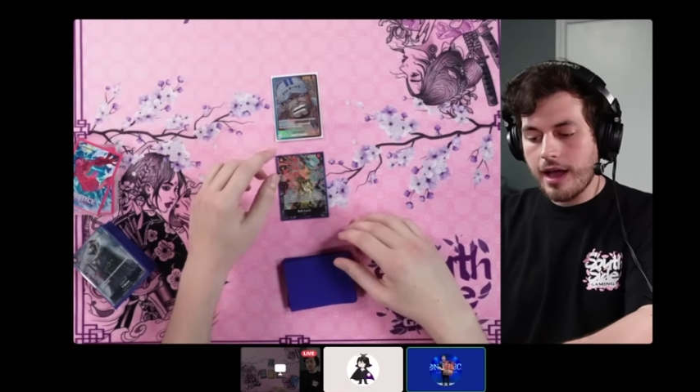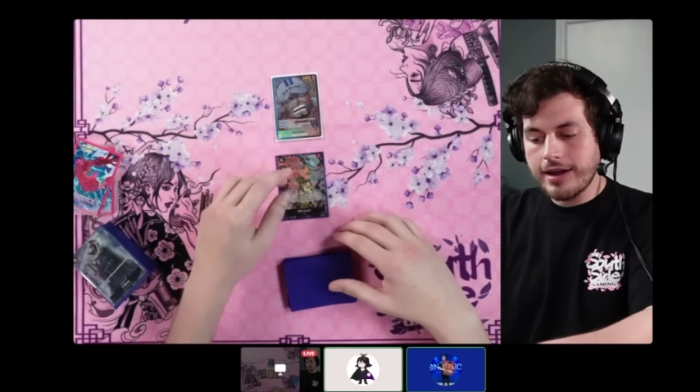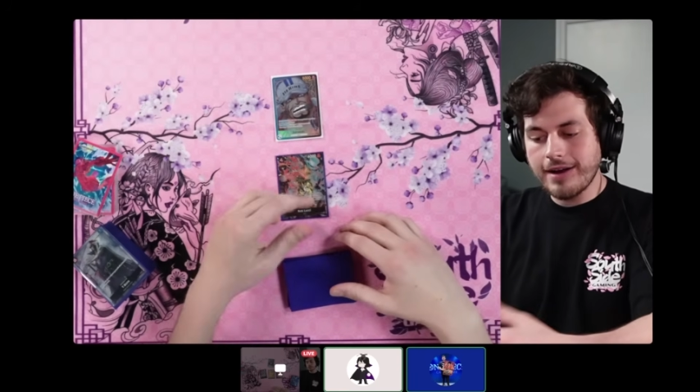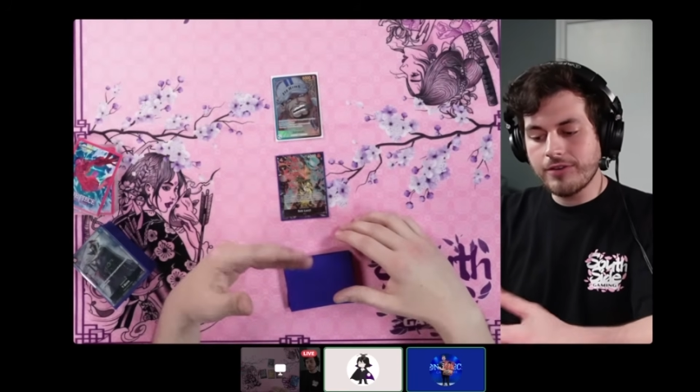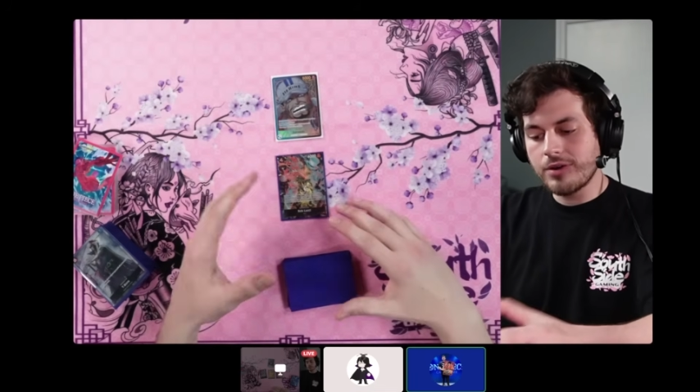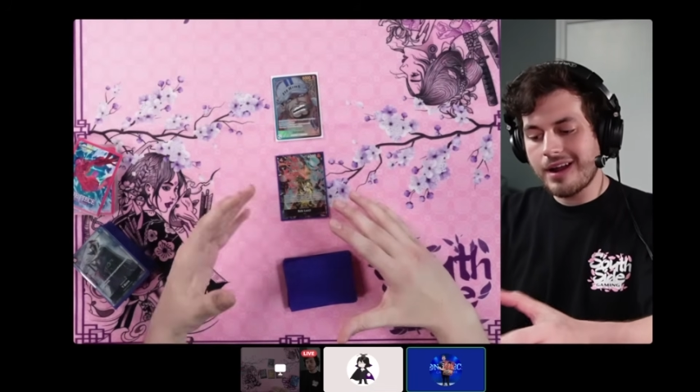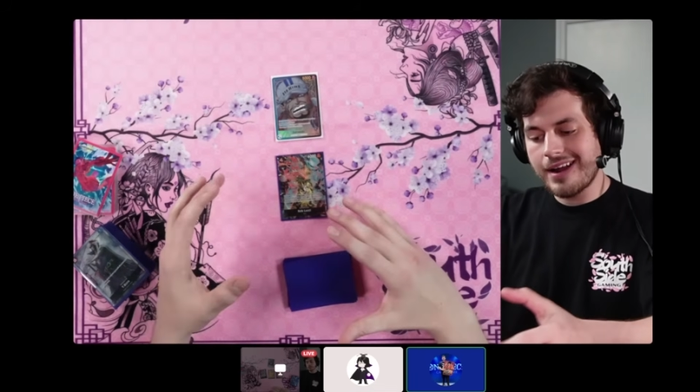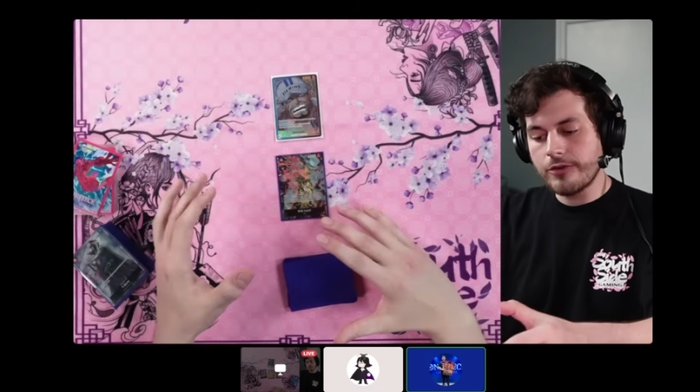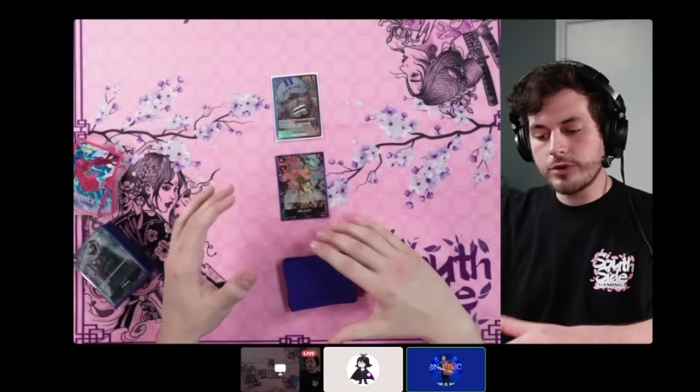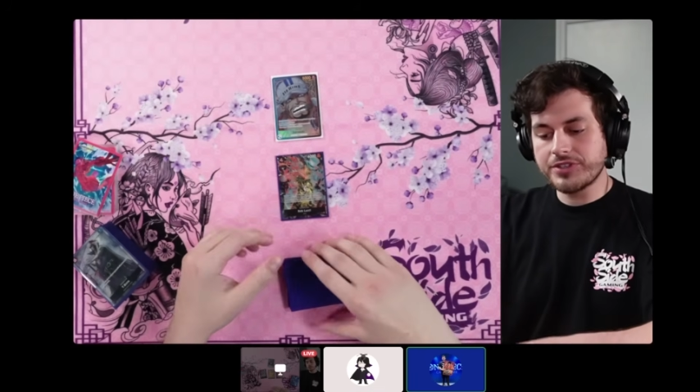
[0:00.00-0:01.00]
I
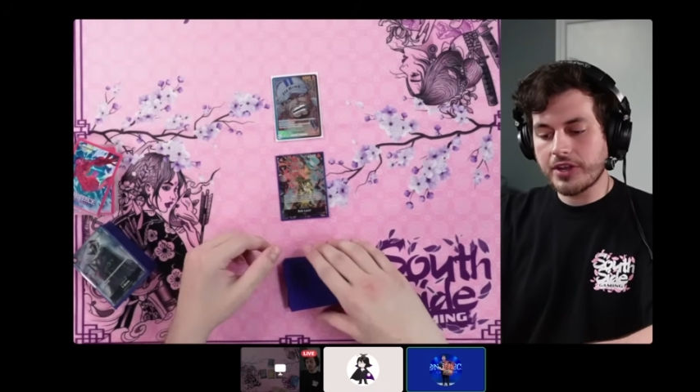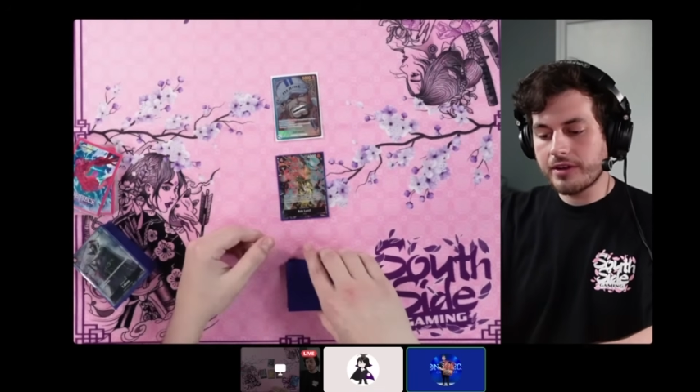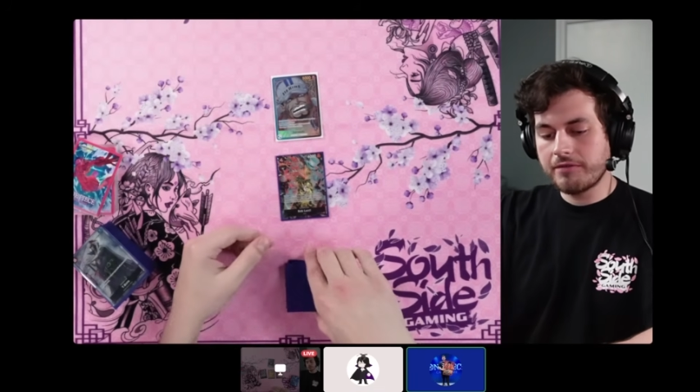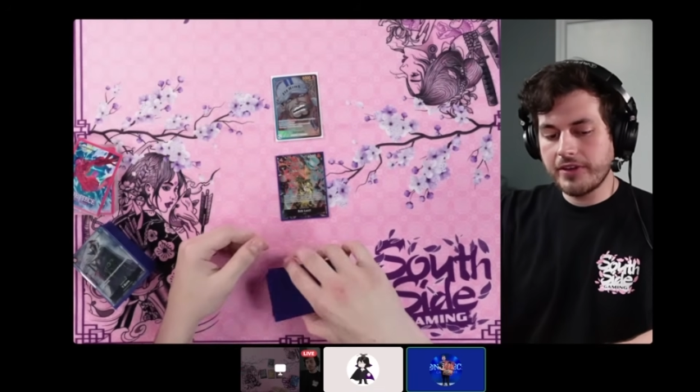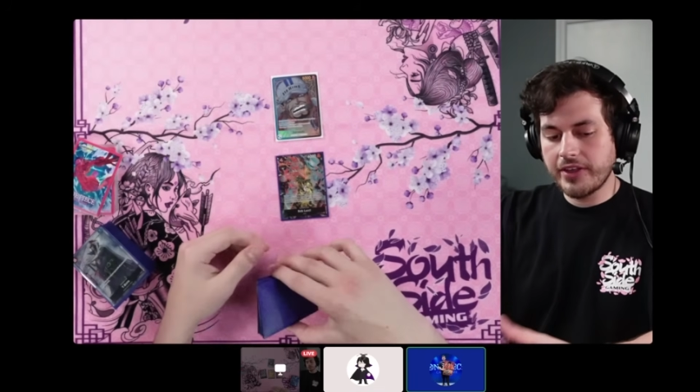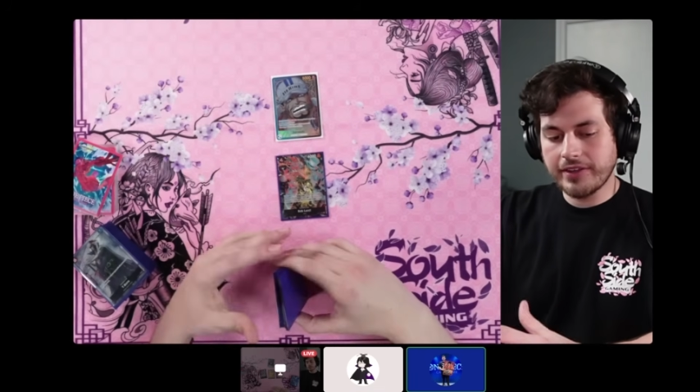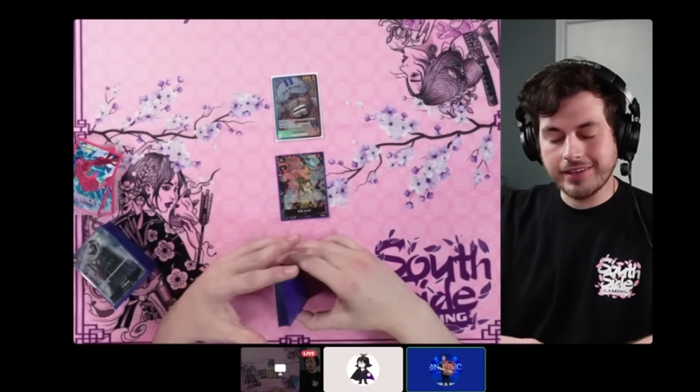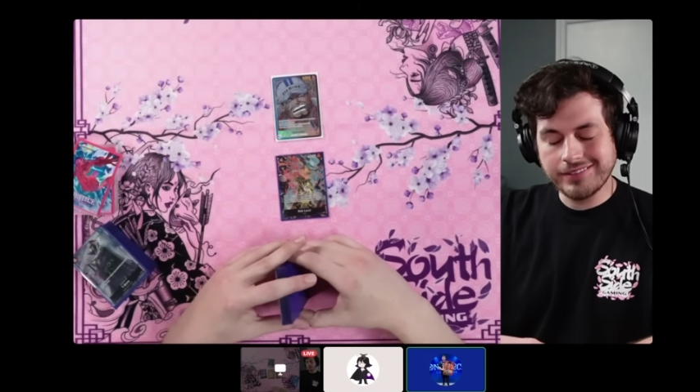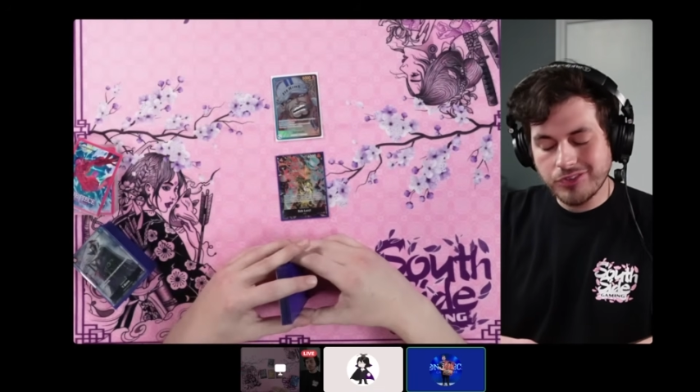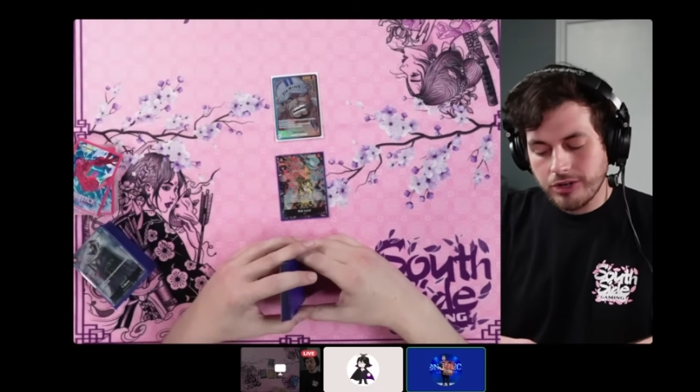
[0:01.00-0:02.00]
never was like feeling
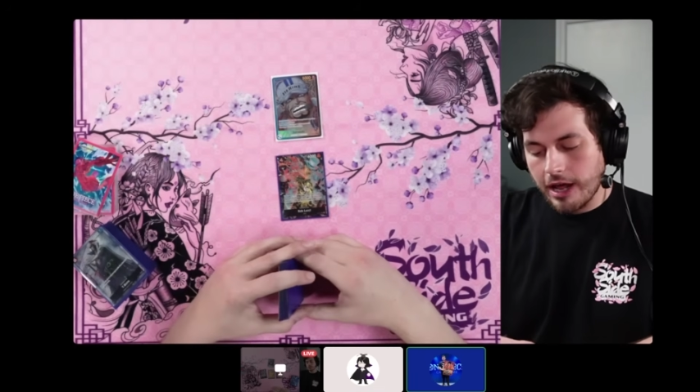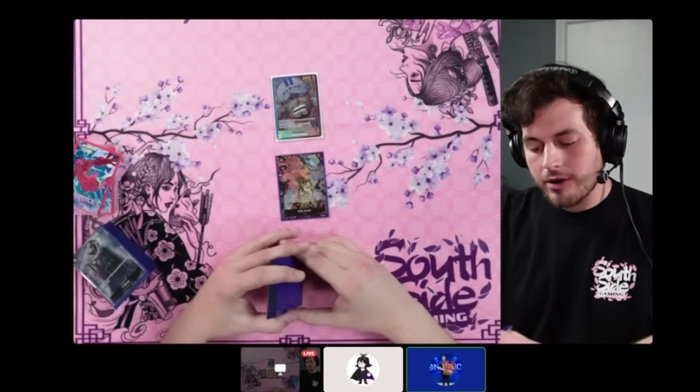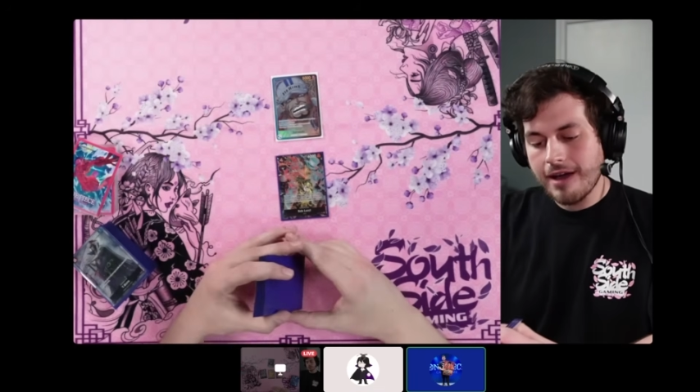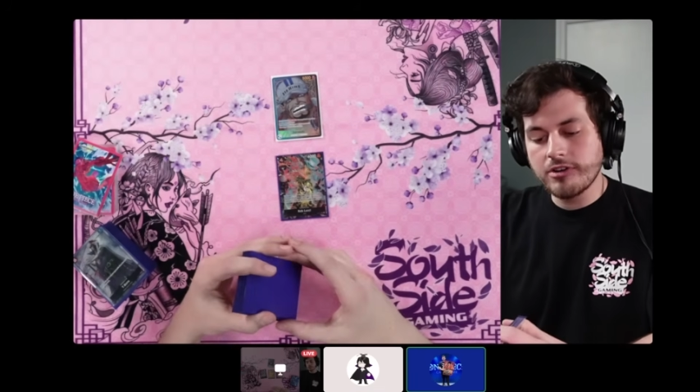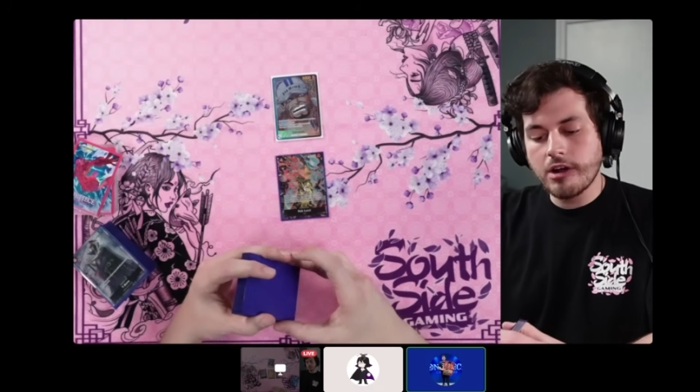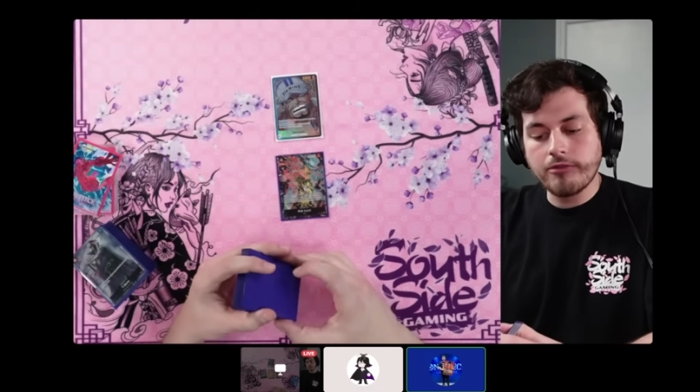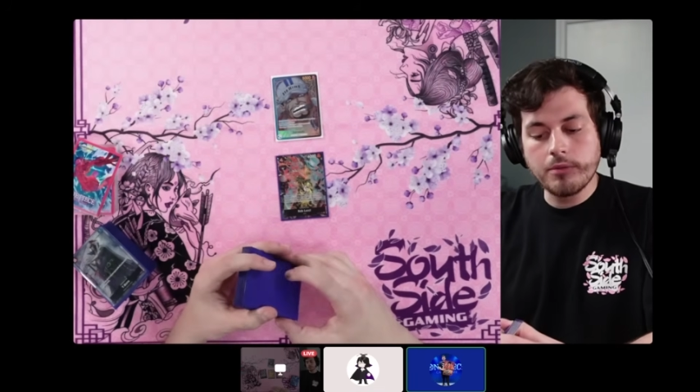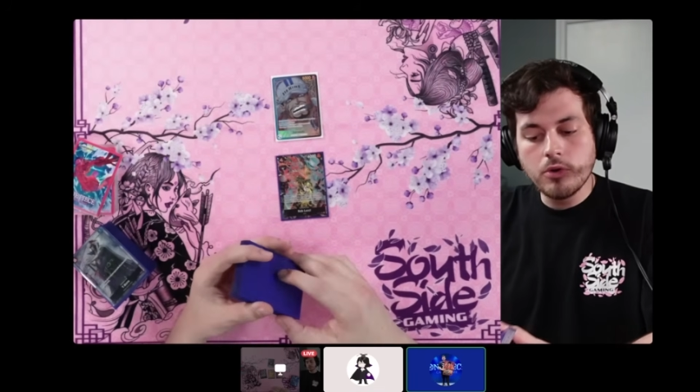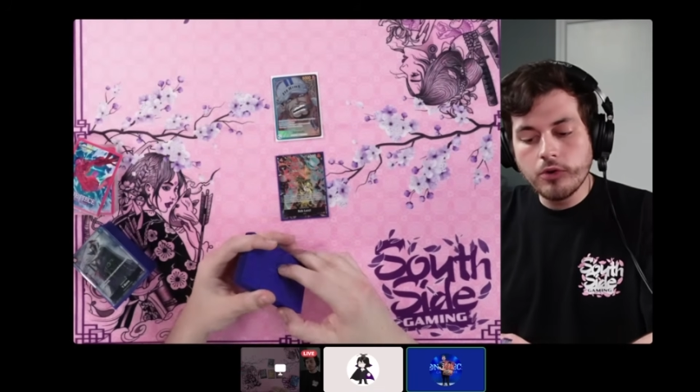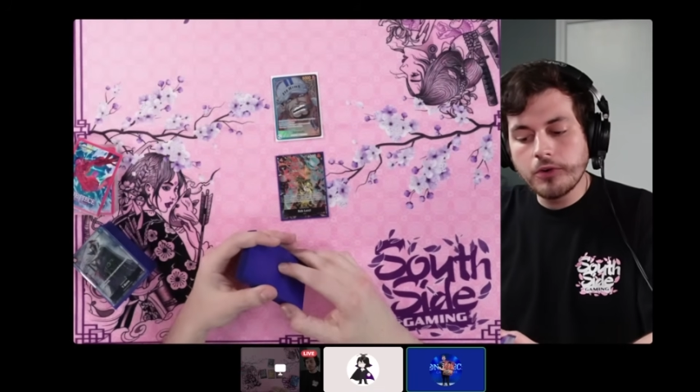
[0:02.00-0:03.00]
like, dude, I don't have enough
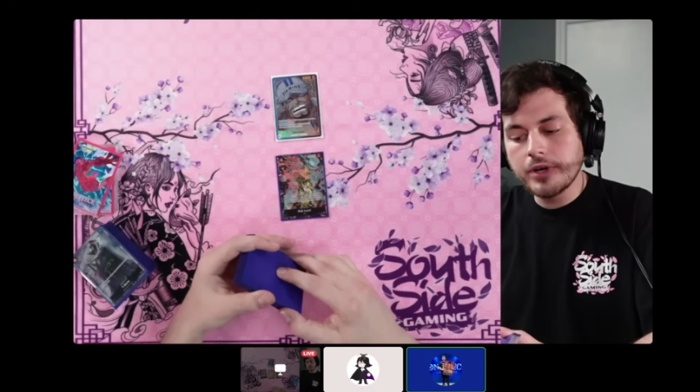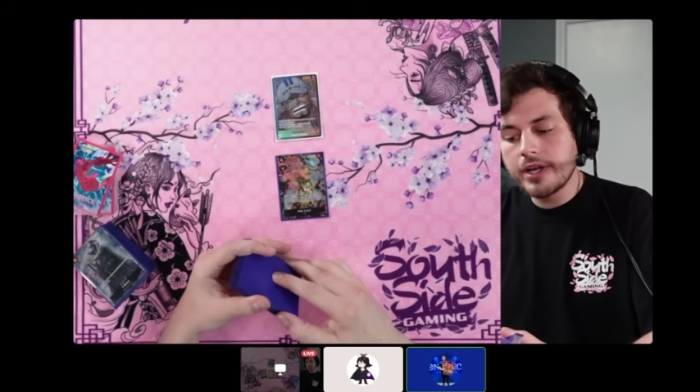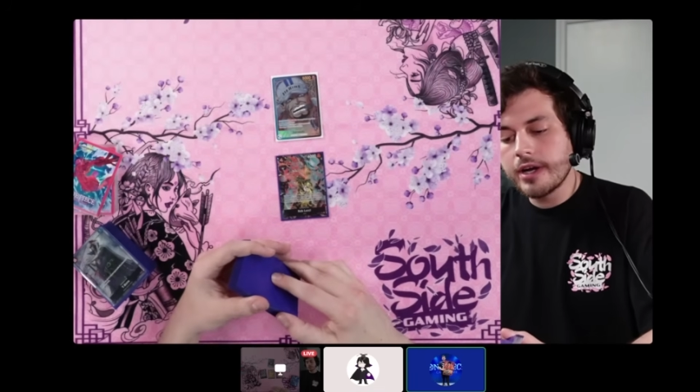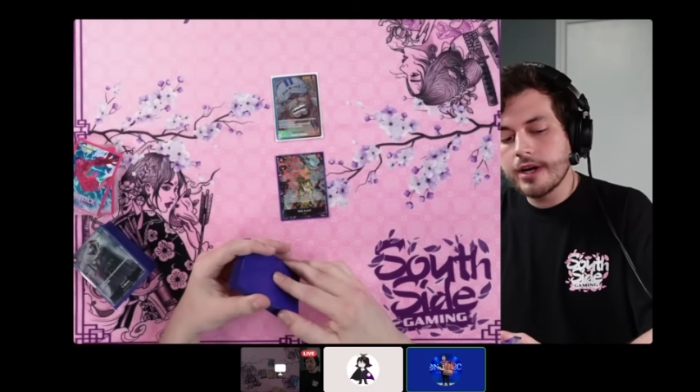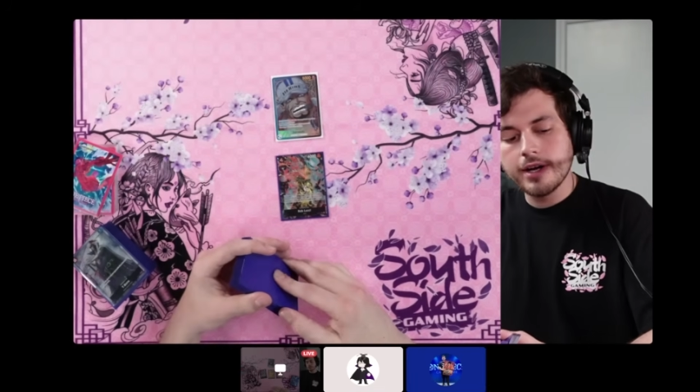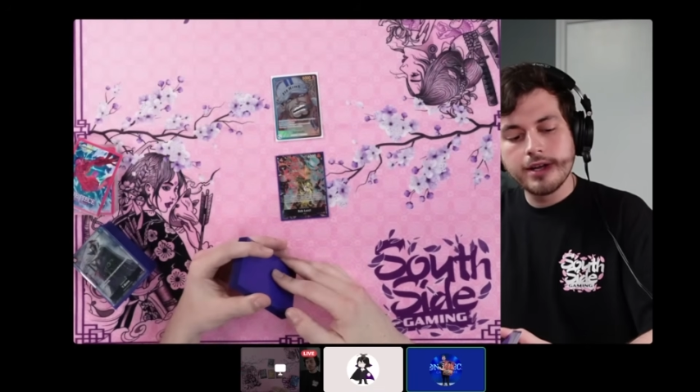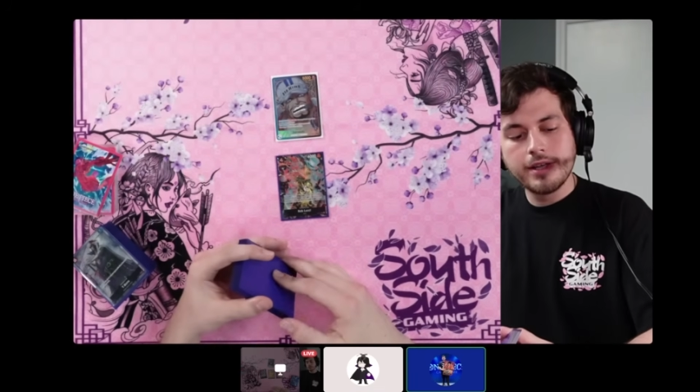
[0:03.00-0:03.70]
removal here.